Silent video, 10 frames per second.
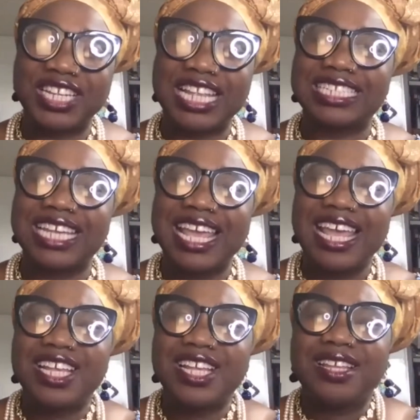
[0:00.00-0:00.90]
And
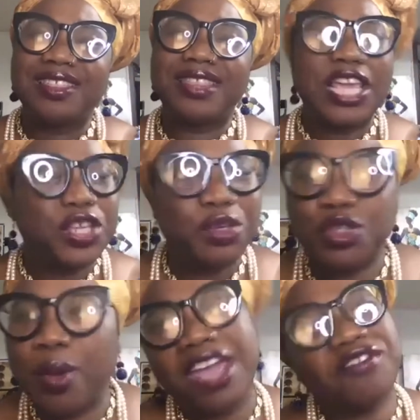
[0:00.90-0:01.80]
thank you
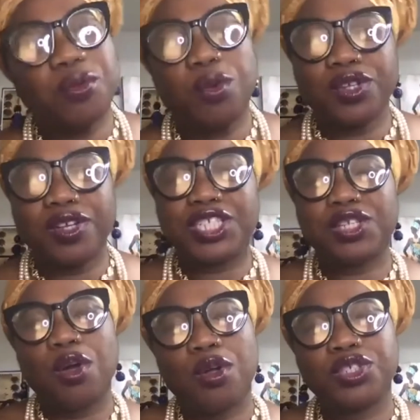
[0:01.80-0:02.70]
to everyone on this
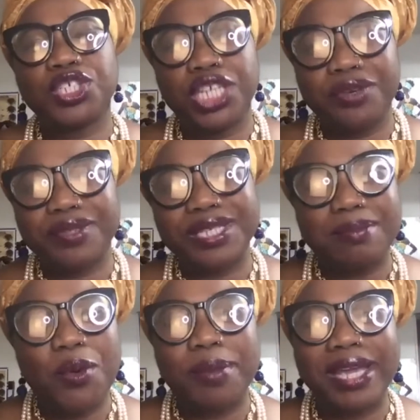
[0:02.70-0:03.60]
call to share this
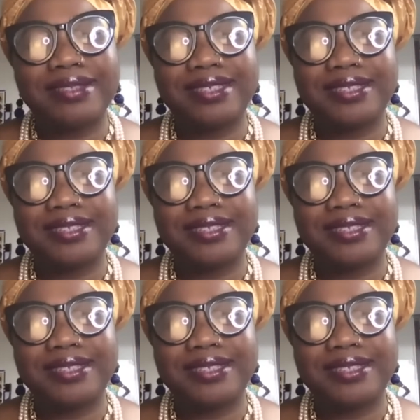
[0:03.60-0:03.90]
moment.